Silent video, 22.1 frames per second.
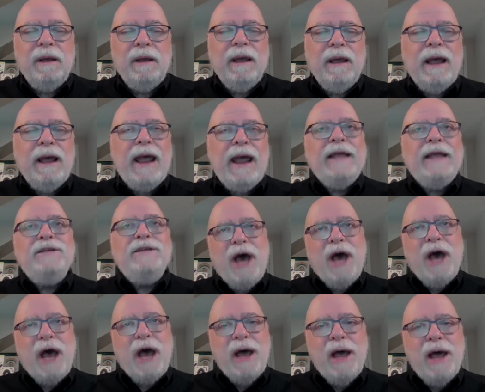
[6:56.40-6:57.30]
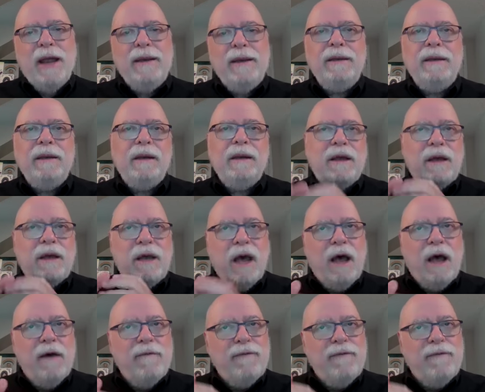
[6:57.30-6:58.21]
And John
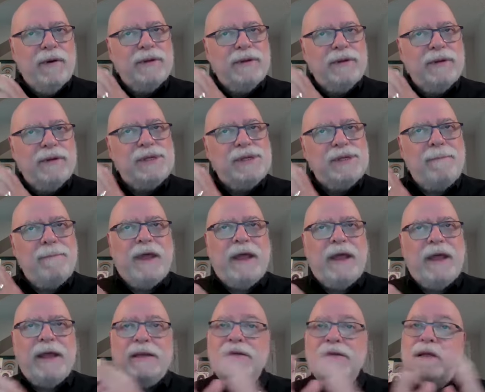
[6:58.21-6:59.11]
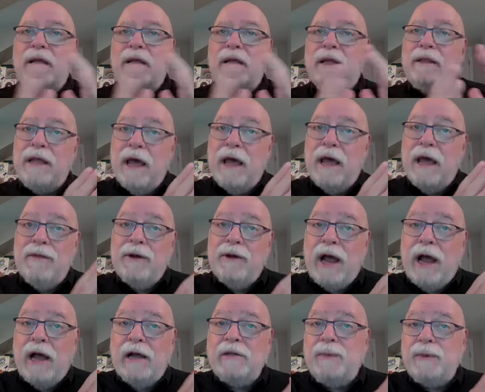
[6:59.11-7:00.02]
covered some things that the other
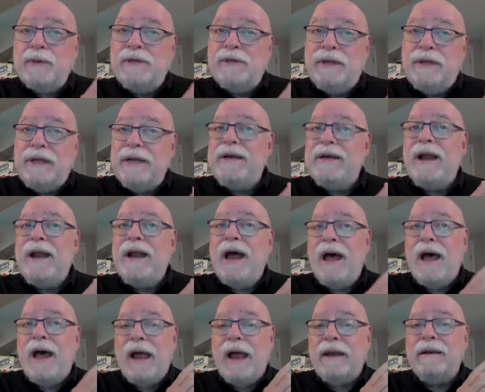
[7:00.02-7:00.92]
gospels did not.